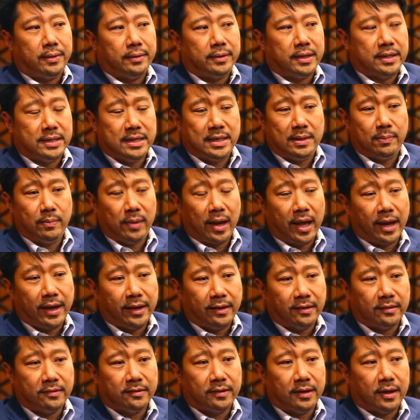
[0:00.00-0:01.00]
the team
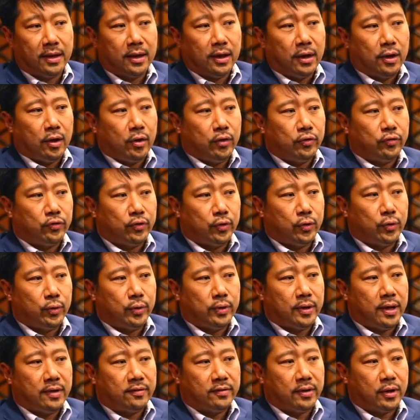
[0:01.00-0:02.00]
likes.
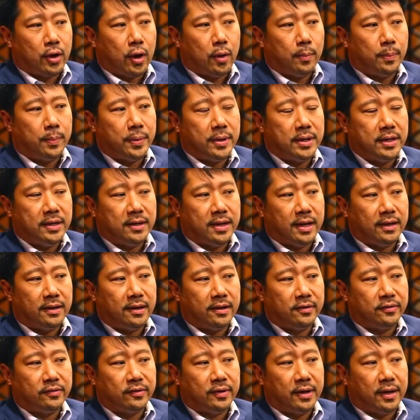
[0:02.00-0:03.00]
So there's a company that
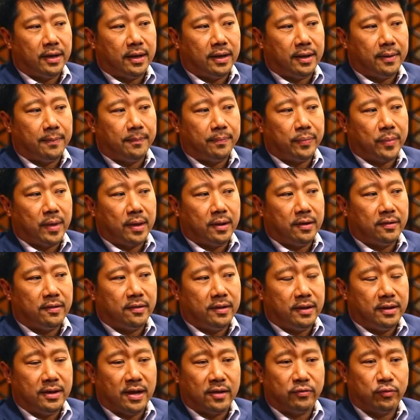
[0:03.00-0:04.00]
does
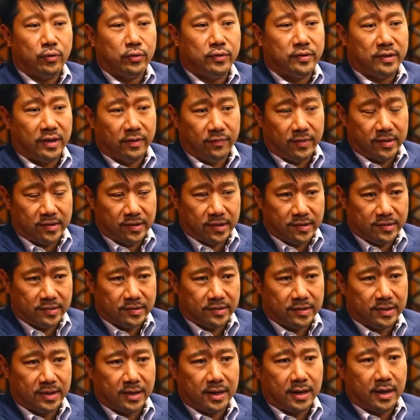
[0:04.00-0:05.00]
industrial services